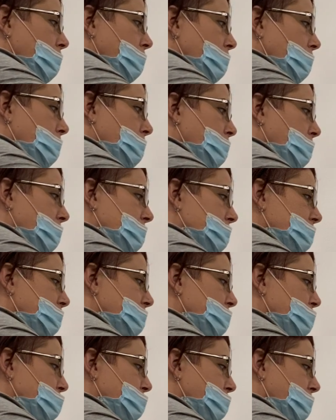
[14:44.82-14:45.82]
and
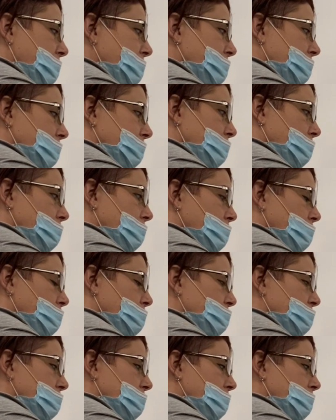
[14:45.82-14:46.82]
possibly stridor,
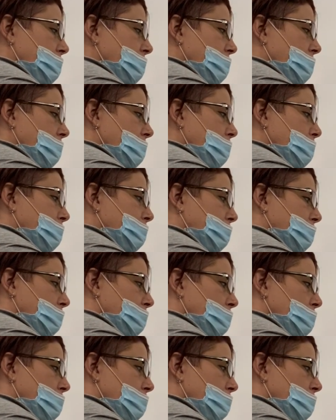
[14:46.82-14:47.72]
which is going to be the upper